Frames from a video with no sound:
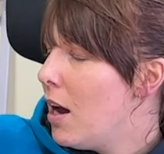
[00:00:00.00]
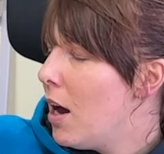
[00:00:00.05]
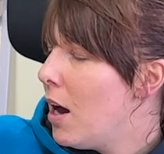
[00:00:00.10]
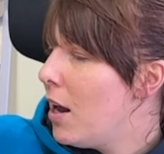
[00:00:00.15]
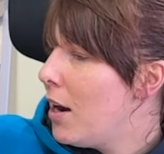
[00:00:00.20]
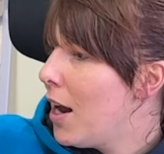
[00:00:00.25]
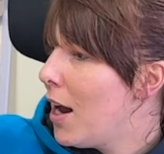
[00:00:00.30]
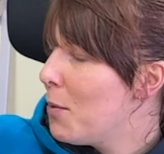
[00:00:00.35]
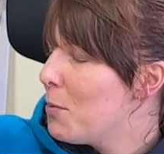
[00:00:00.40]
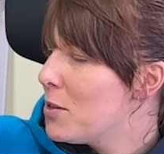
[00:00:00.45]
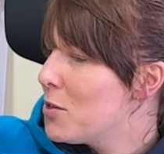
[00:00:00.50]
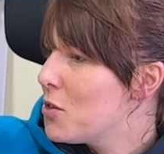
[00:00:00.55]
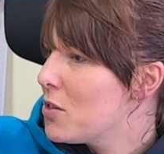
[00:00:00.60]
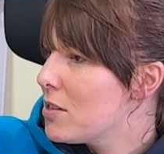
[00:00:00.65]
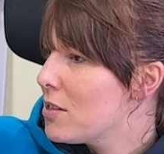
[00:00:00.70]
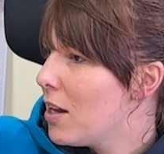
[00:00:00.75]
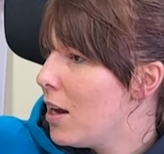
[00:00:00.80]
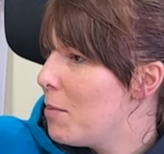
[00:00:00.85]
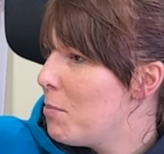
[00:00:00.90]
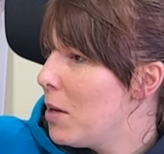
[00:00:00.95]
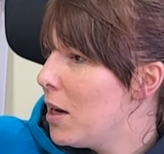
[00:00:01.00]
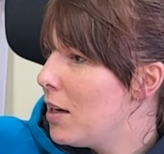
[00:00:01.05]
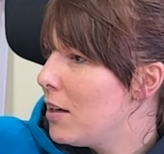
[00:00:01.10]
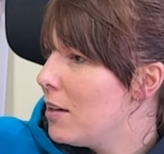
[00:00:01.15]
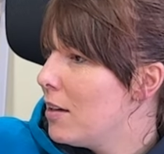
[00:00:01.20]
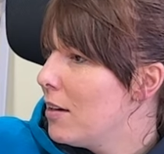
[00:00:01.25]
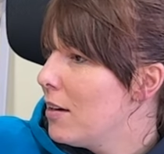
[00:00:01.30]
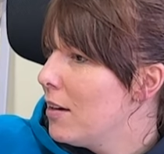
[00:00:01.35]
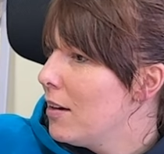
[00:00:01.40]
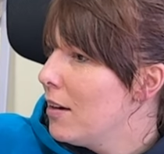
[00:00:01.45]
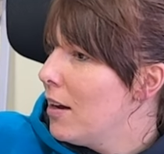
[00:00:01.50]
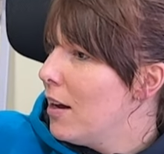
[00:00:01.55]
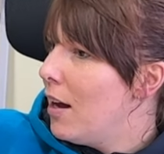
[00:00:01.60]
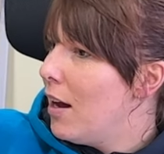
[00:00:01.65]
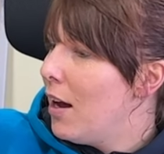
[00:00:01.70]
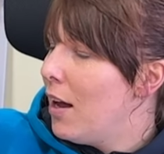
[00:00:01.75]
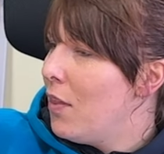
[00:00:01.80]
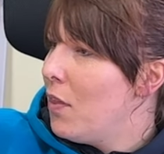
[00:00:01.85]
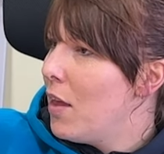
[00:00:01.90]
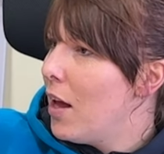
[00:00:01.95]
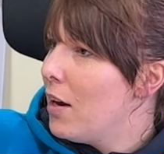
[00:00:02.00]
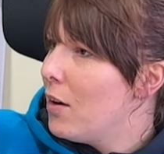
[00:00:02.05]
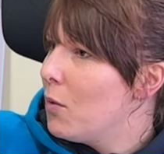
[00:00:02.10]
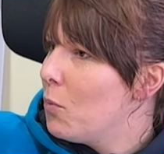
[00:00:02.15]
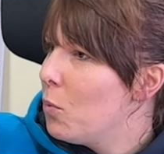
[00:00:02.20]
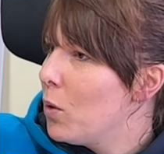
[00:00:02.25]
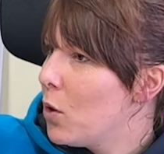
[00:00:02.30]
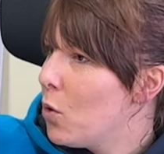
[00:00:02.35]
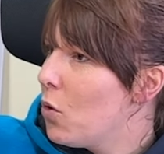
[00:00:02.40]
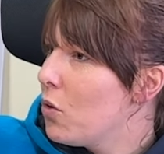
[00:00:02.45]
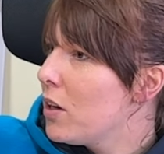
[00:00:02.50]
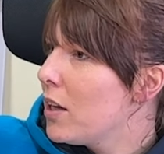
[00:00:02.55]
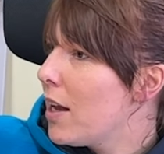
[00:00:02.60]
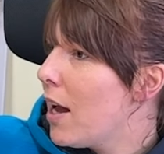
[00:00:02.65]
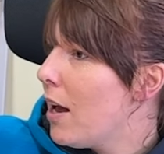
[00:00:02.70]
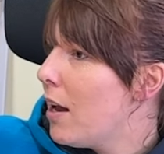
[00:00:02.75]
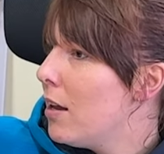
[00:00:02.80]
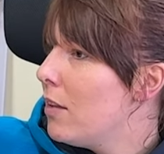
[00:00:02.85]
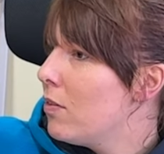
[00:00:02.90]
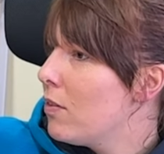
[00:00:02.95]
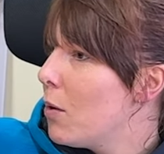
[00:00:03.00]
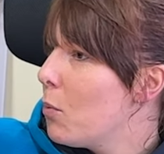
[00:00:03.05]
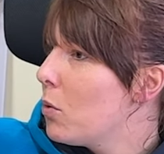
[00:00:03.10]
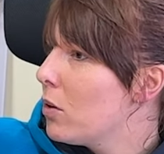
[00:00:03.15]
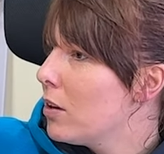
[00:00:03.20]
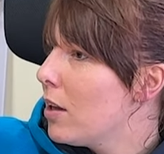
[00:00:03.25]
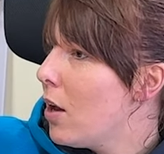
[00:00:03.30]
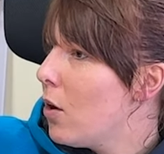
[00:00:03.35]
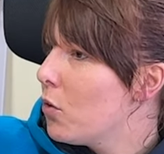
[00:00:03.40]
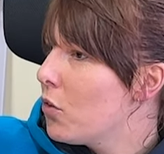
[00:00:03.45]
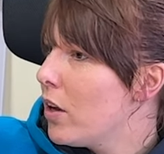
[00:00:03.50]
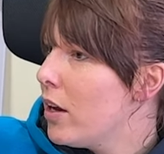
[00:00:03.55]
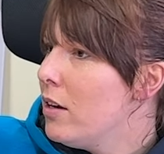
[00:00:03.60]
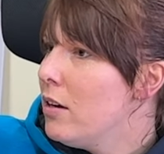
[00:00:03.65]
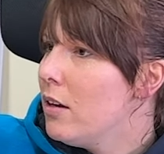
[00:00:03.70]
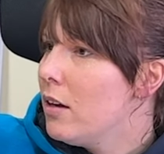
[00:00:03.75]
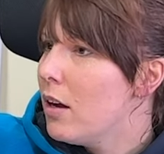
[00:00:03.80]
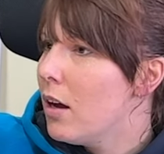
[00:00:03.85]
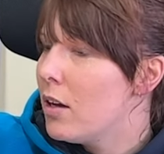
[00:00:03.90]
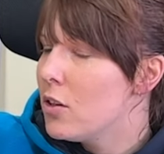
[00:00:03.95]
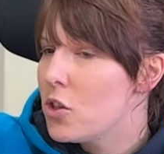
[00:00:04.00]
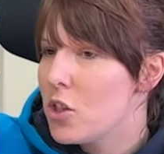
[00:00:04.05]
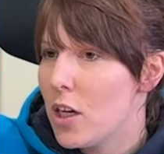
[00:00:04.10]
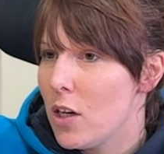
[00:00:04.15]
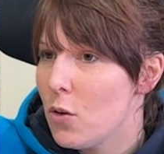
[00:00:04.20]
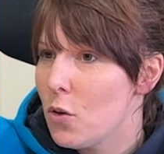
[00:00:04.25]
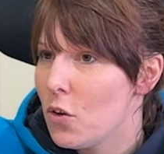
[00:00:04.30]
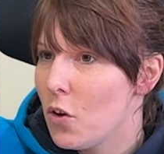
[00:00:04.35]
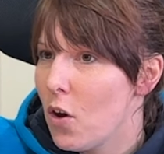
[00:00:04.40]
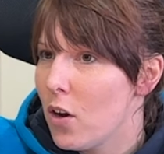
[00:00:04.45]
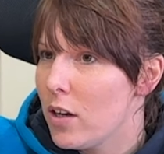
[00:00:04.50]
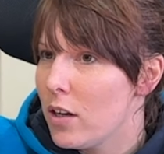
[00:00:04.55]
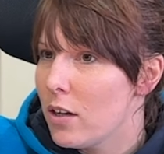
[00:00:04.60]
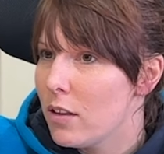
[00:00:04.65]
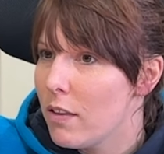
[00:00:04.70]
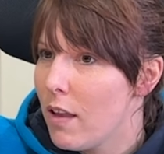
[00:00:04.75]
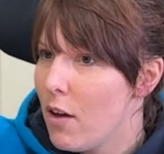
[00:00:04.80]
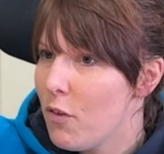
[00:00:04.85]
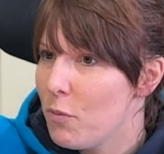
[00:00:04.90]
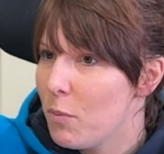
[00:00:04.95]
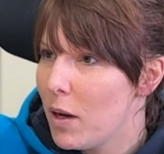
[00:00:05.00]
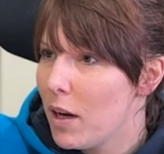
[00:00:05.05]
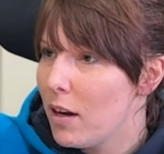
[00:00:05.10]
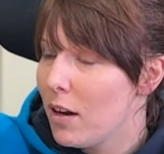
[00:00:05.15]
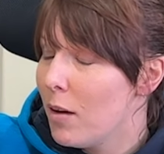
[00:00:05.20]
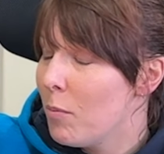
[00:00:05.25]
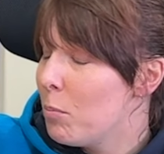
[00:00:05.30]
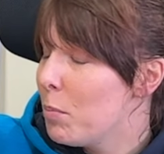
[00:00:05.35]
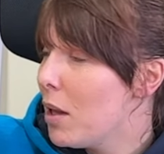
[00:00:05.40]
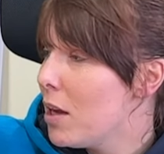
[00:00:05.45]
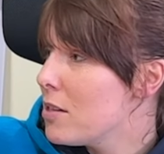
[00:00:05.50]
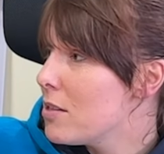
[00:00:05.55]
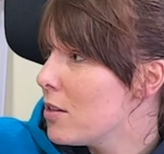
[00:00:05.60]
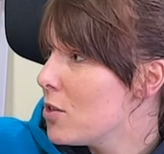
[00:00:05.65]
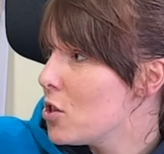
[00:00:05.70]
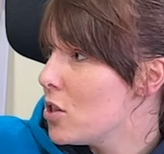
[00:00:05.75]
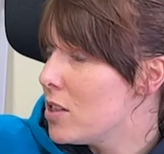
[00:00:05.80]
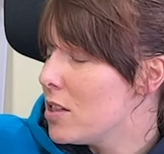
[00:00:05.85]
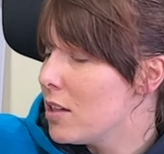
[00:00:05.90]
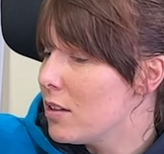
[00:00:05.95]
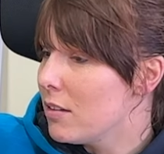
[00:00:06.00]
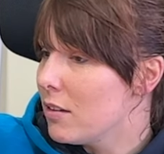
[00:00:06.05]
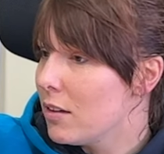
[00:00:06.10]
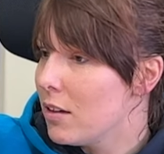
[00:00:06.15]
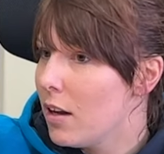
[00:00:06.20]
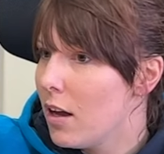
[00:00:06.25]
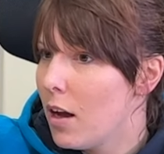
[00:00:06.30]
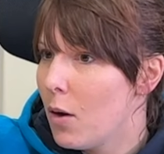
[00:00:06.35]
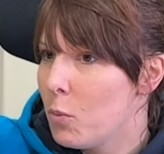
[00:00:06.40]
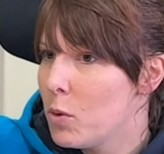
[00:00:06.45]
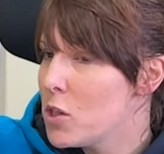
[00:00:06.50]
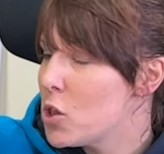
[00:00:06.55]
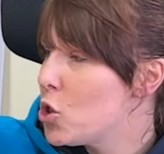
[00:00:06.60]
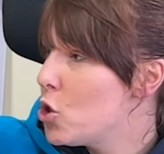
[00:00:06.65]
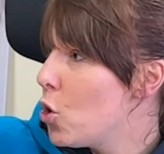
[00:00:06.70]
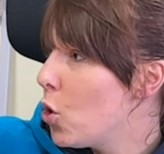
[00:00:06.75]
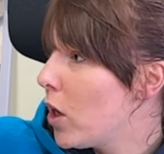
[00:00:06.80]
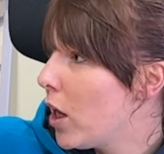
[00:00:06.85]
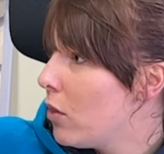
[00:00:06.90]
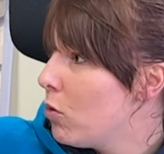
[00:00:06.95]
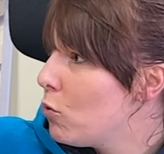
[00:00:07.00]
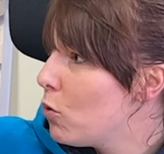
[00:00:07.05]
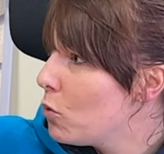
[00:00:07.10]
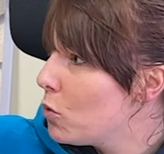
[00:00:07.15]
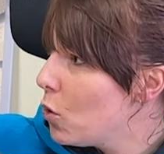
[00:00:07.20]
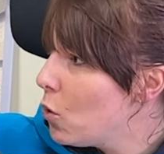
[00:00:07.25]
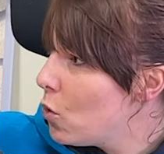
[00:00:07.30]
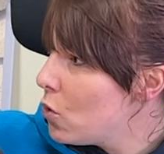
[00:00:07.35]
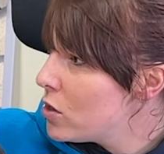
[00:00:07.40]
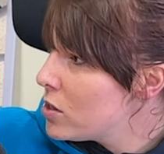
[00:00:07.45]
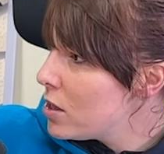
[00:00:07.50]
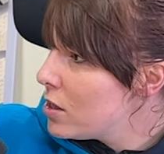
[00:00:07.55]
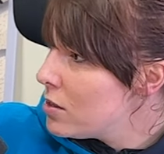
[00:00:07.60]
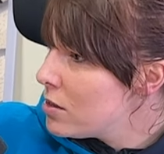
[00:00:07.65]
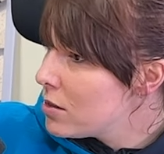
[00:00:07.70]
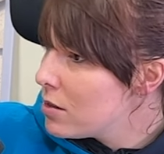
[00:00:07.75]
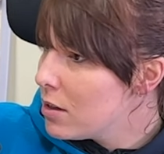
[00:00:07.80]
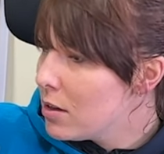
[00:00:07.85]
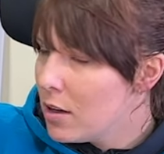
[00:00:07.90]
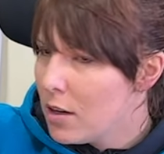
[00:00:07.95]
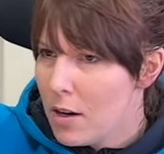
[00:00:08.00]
And I was just like me. And then we couldn't get in. They wouldn't let us in. And she could have gone in and left me. And bless her, she didn't. We snuck in through the horses.